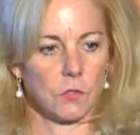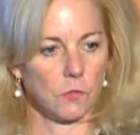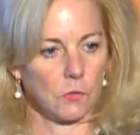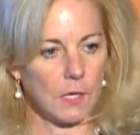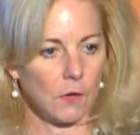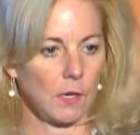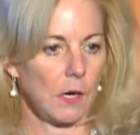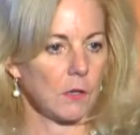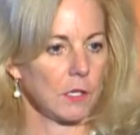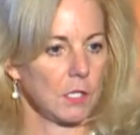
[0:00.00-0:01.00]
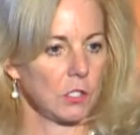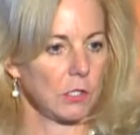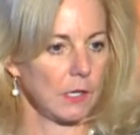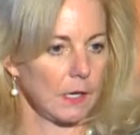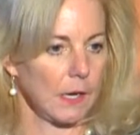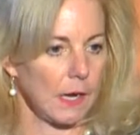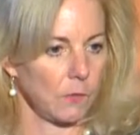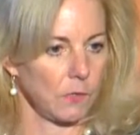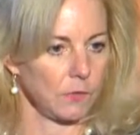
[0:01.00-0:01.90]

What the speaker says: to Care air conditioning, Edwards